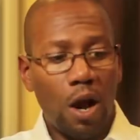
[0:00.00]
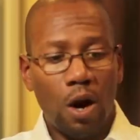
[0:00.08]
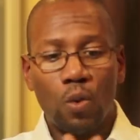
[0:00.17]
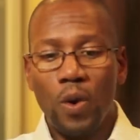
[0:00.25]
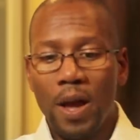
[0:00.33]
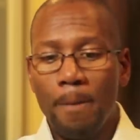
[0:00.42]

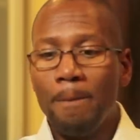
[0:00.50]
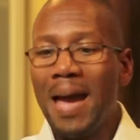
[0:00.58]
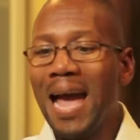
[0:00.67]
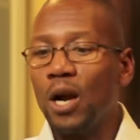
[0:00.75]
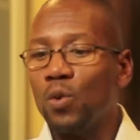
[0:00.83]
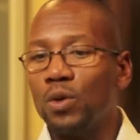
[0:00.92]
our way
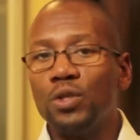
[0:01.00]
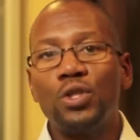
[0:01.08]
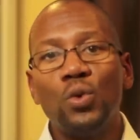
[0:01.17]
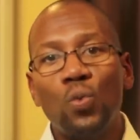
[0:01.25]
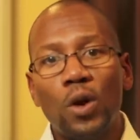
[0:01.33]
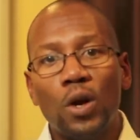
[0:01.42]
backward
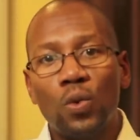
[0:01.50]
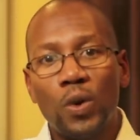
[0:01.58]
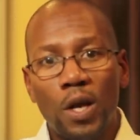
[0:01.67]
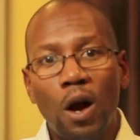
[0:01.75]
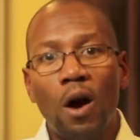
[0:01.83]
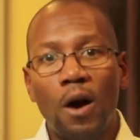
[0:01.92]
to where
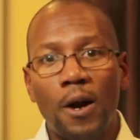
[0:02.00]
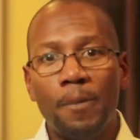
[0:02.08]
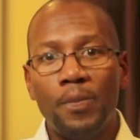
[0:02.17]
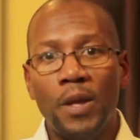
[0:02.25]
we are.